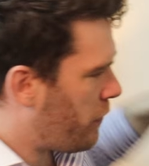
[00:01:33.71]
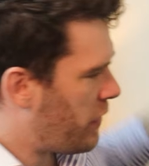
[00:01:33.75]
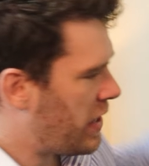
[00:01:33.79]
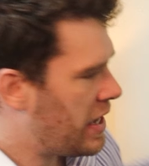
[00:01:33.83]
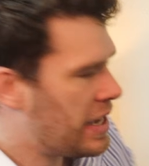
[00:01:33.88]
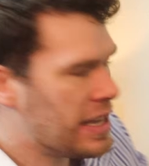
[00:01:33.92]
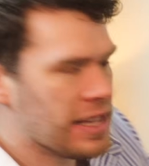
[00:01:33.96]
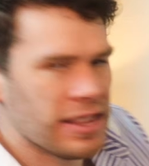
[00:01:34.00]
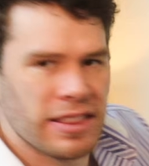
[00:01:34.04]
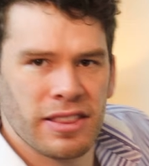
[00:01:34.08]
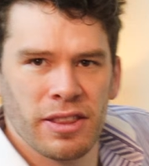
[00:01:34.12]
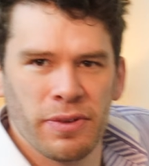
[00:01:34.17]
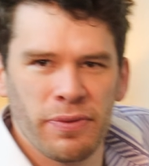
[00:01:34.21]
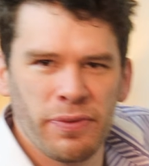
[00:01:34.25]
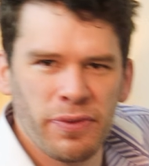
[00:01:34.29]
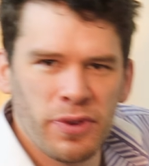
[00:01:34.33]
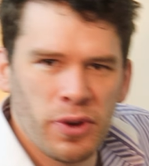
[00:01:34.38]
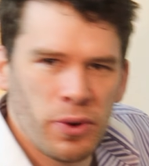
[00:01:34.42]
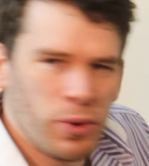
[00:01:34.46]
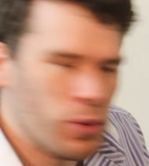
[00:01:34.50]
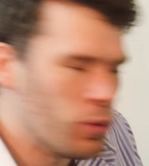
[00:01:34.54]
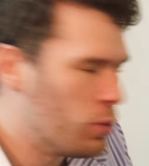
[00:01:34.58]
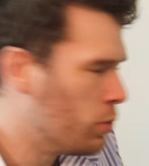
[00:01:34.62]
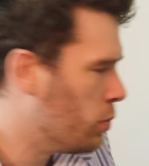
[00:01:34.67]
feed the
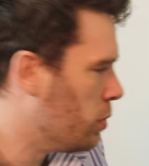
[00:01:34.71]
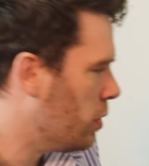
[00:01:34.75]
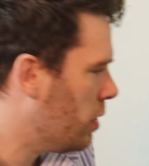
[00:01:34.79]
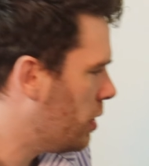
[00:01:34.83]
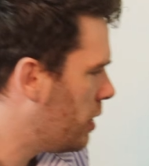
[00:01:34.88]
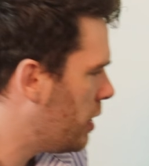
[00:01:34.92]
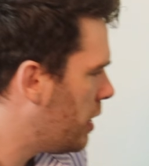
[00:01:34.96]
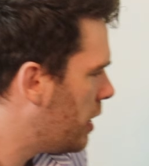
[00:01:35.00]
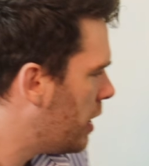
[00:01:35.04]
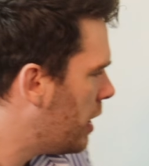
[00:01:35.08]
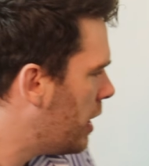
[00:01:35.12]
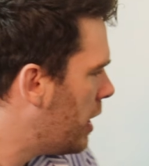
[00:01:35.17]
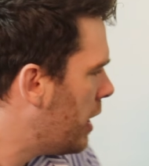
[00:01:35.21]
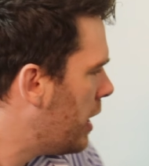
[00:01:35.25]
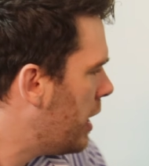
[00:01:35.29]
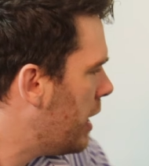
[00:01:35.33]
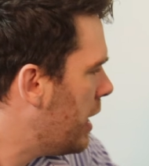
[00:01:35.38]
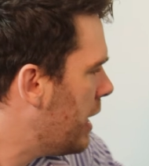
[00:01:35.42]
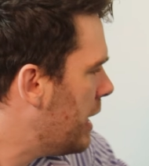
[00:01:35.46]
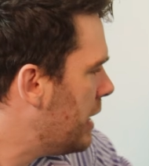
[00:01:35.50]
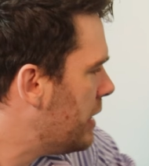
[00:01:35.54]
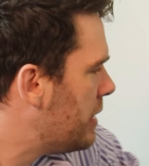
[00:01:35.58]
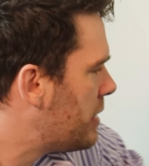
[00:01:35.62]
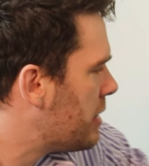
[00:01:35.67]
fuel
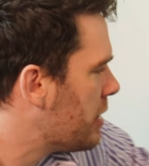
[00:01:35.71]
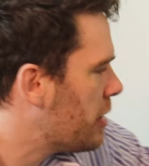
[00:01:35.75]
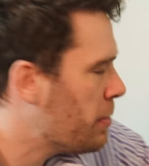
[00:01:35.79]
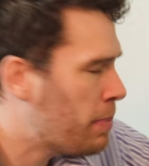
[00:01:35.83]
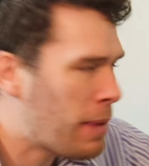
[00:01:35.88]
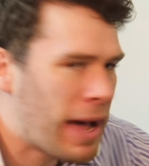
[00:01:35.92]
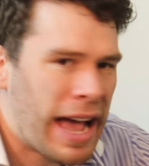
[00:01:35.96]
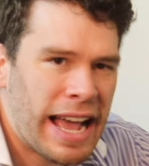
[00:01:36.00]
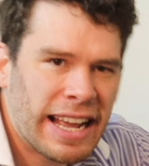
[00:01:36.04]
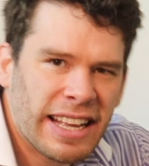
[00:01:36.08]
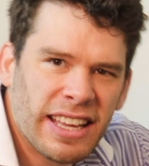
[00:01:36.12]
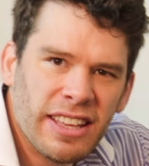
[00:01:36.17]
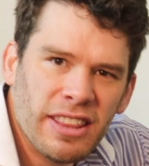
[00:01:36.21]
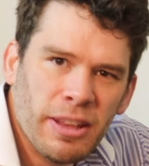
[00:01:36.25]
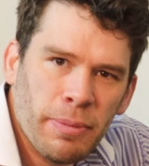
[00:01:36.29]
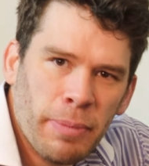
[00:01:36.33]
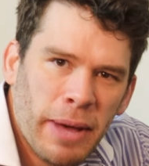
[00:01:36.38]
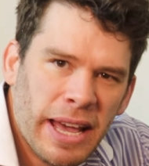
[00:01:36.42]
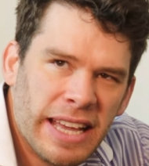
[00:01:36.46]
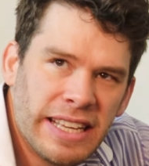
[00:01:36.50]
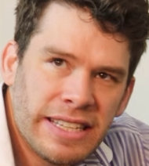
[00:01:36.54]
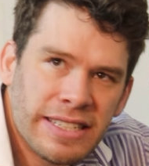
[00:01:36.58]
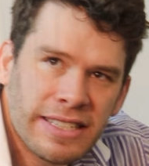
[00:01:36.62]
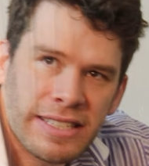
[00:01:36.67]
into the back at the
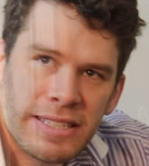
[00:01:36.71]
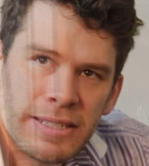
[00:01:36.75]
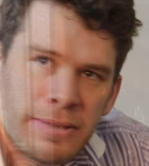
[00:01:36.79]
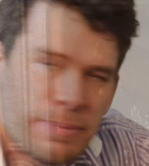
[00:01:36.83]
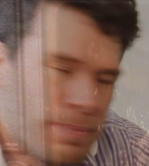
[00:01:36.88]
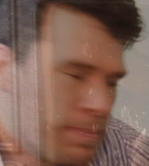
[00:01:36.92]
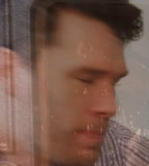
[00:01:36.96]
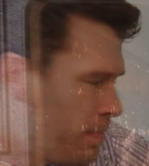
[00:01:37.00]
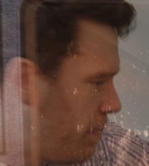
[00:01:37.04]
base.